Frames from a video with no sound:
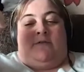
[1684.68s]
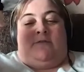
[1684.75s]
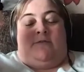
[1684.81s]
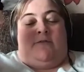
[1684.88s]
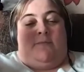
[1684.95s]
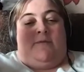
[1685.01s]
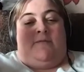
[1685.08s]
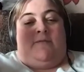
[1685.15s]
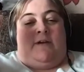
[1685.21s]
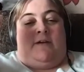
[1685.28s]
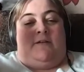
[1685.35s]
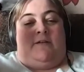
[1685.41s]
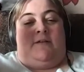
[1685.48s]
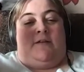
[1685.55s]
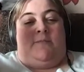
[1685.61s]
to be fair.
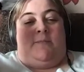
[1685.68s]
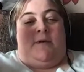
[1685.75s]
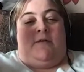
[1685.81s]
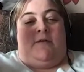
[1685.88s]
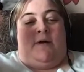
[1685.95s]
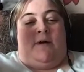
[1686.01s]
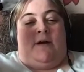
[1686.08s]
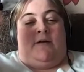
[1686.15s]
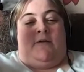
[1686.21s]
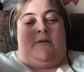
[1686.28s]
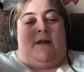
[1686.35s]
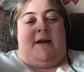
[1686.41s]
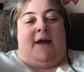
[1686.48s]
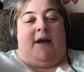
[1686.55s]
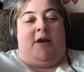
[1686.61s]
It's been quite
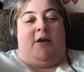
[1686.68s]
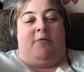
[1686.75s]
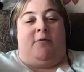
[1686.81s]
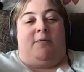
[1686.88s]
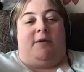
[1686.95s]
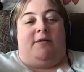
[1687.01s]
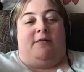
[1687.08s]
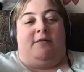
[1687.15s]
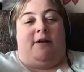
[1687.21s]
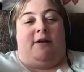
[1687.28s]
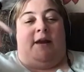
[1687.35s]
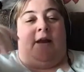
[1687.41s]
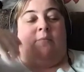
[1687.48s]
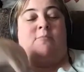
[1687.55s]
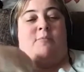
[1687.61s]
an eye-opener.
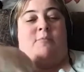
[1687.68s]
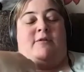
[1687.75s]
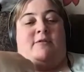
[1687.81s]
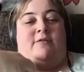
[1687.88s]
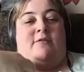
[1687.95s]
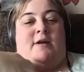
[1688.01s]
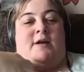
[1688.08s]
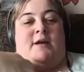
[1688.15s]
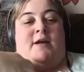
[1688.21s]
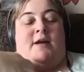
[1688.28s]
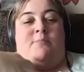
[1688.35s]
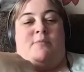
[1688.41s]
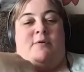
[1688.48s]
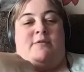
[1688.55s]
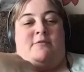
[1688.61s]
And I am
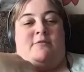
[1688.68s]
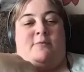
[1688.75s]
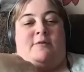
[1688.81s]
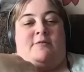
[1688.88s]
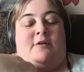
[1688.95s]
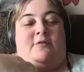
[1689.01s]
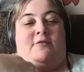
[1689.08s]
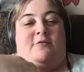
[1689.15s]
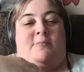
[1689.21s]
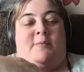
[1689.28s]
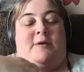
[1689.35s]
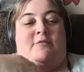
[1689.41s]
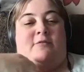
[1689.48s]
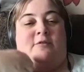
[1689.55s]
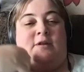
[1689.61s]
pretty switched on to
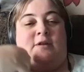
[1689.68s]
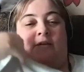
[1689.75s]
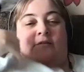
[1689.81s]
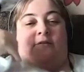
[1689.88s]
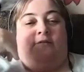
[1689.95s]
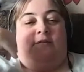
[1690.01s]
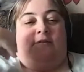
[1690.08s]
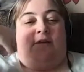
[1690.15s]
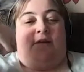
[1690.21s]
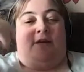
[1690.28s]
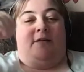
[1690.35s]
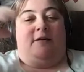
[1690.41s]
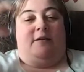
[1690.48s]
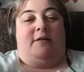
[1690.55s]
special needs, obviously.